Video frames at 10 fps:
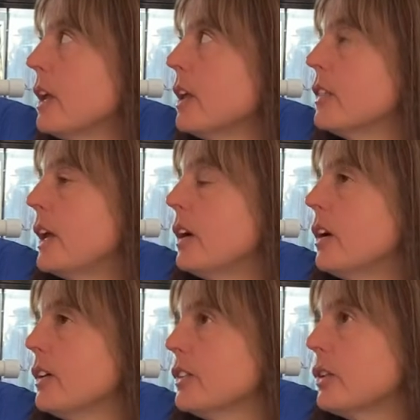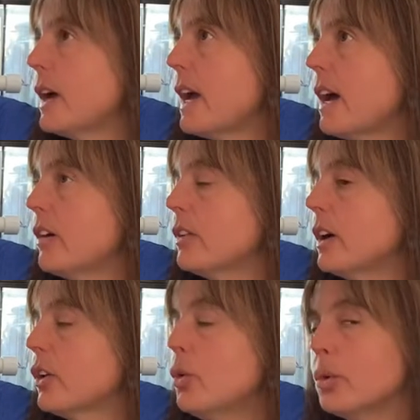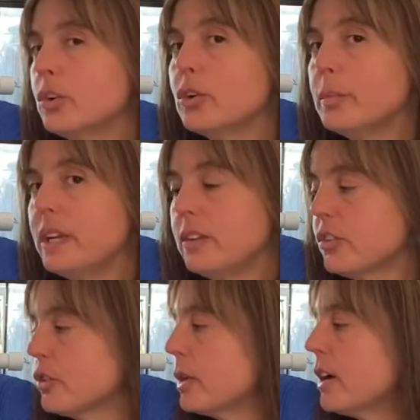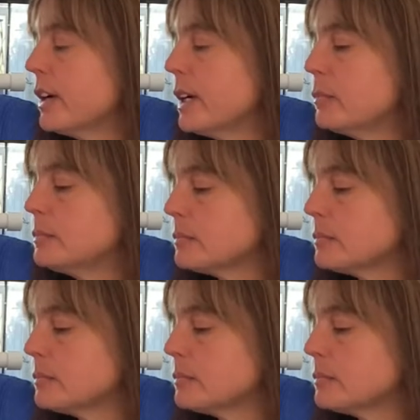They also have a corner piece terrarium